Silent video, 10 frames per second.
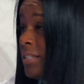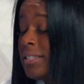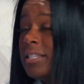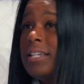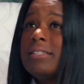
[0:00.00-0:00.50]

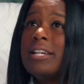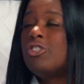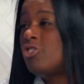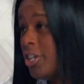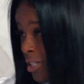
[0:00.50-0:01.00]
it's, it's such
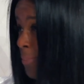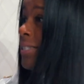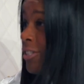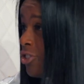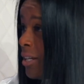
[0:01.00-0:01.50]
a
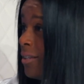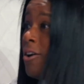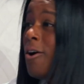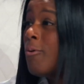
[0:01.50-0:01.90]
juxtaposition yeah.